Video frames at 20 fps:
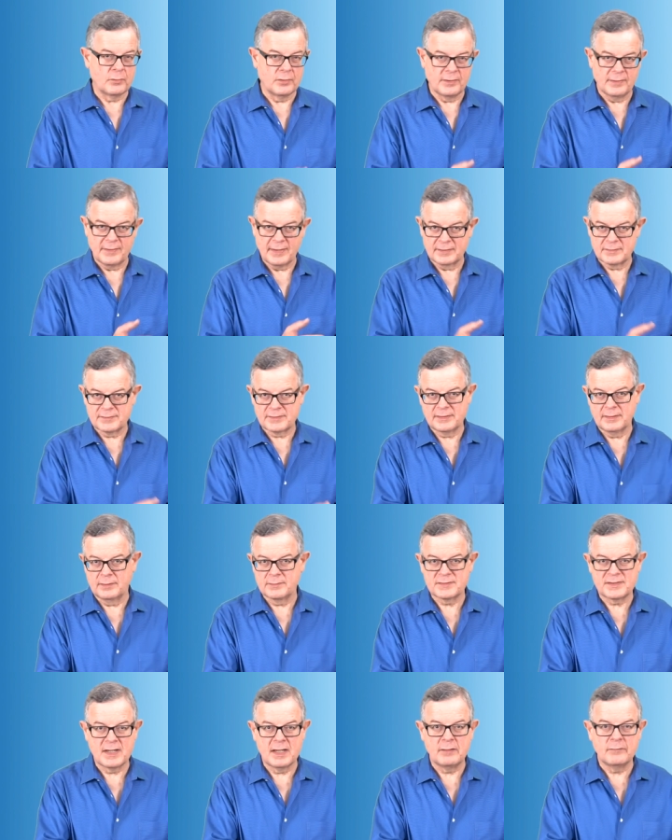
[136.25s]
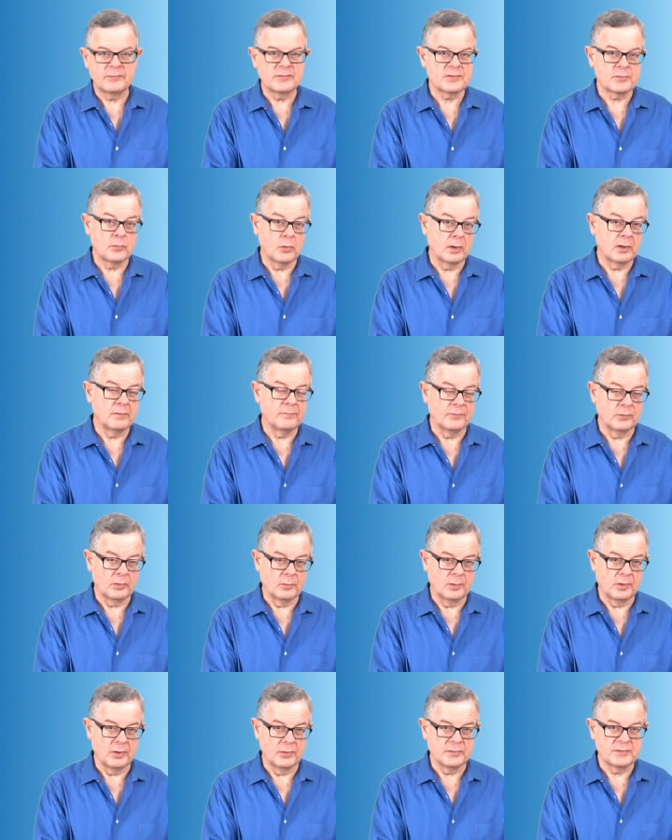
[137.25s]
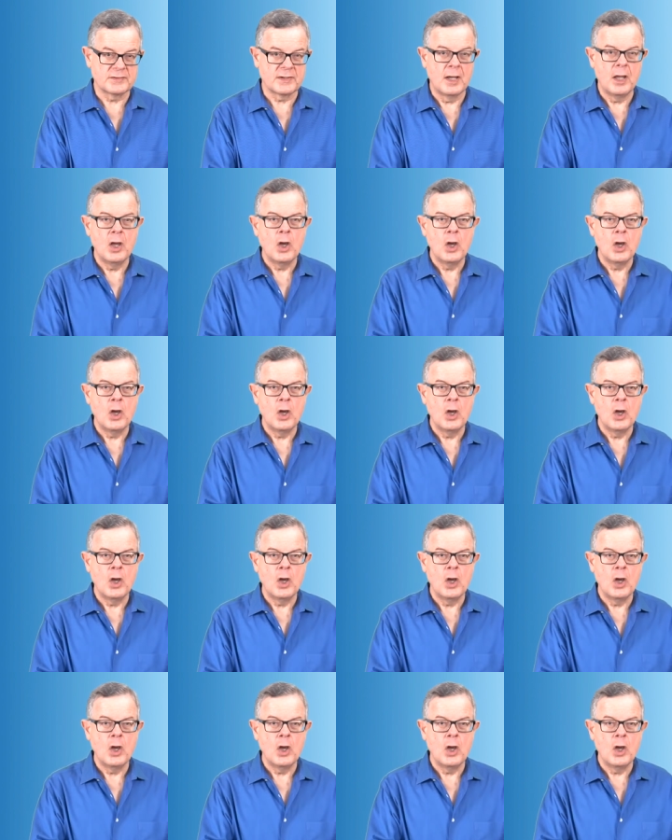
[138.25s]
whether that's uh, safes or convertible notes.